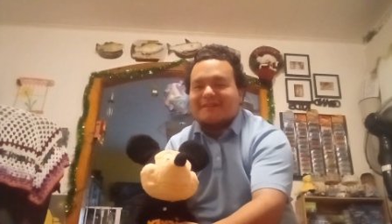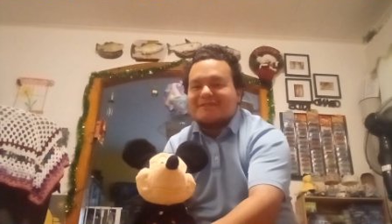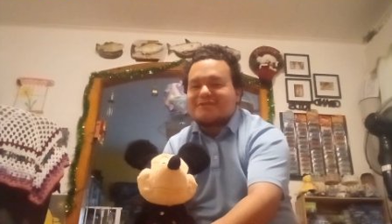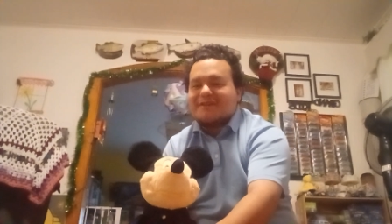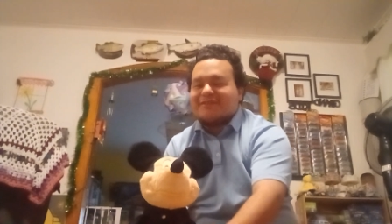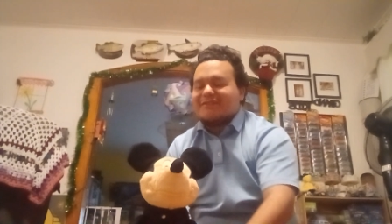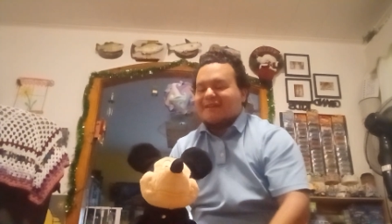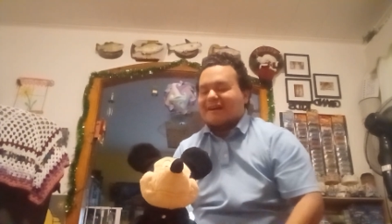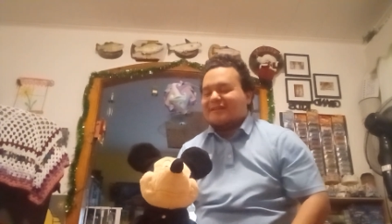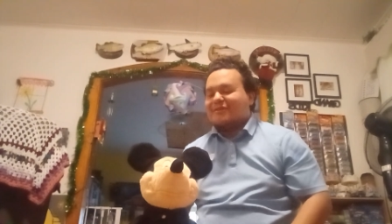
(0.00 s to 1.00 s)

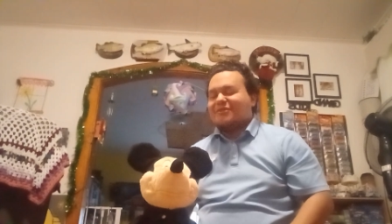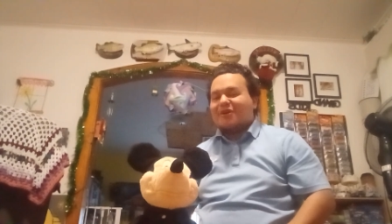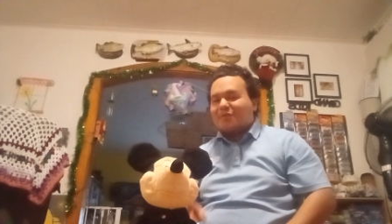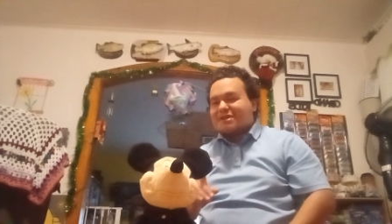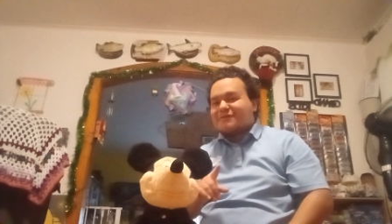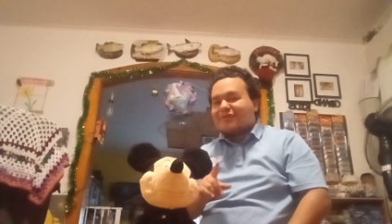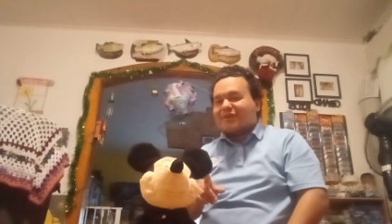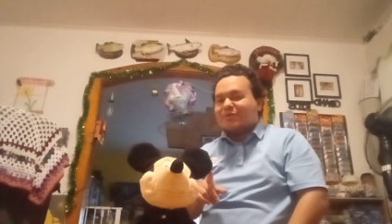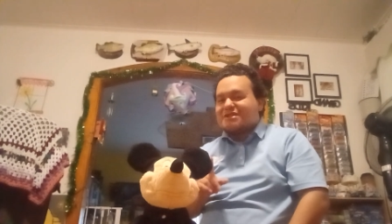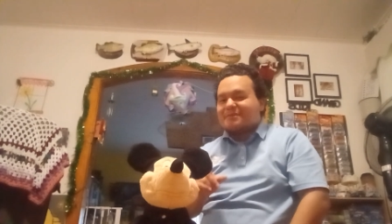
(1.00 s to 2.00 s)
interesting. I don't know which ver- which